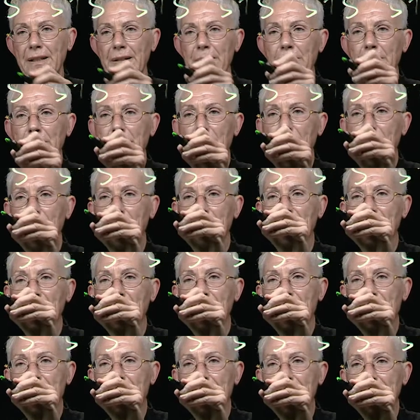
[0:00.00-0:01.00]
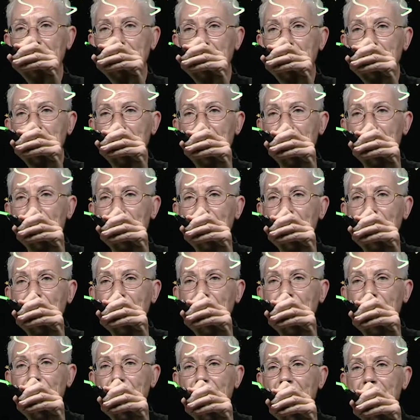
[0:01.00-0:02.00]
in, we shall
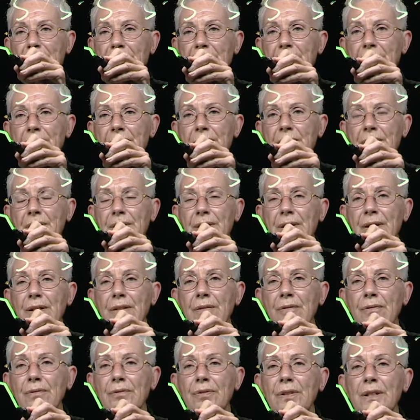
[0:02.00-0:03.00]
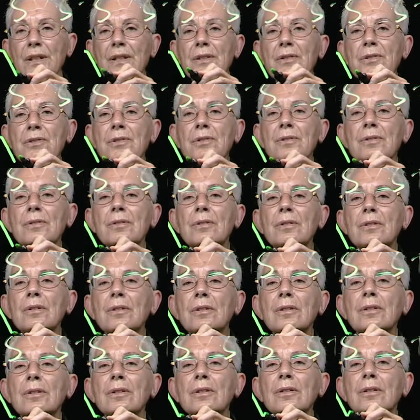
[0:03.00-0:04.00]
imagine that in these
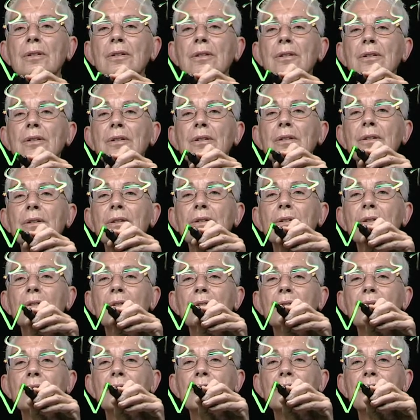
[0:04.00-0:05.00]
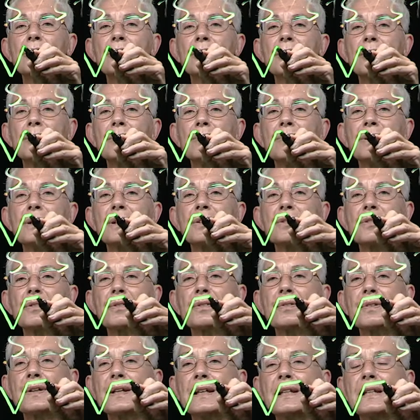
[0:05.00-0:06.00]
condition there is a
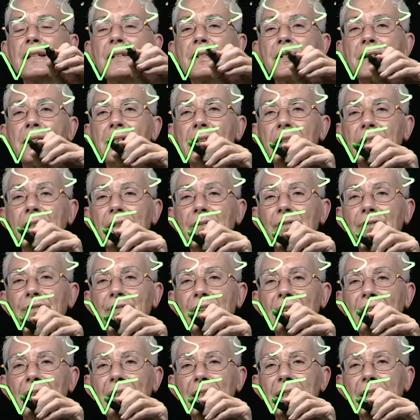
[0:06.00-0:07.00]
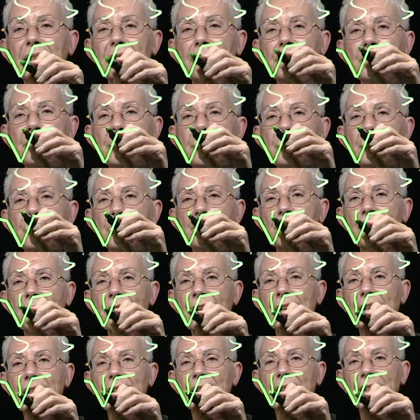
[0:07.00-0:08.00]
very tiny valley, so the
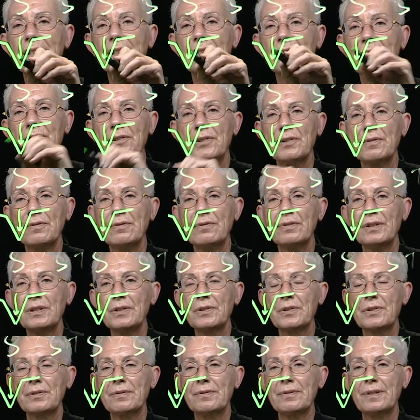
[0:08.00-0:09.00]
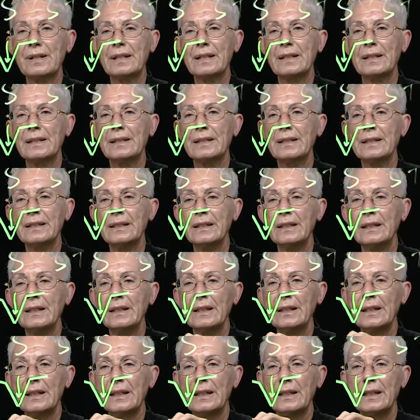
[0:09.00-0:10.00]
channel is in this valley,
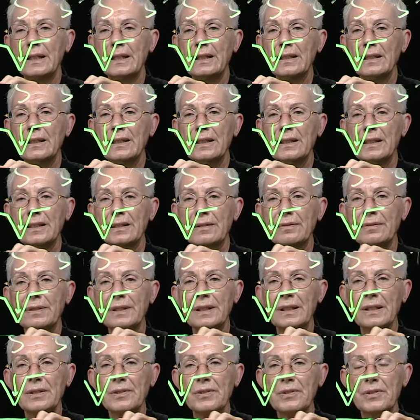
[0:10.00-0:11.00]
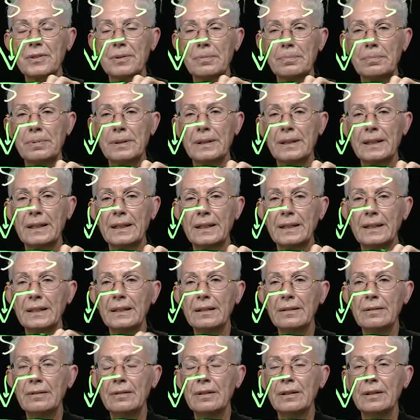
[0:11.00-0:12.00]
and here there is the
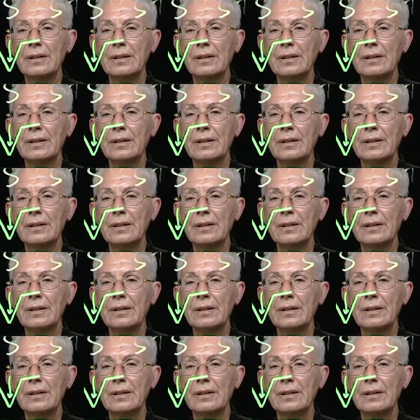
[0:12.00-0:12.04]
plain.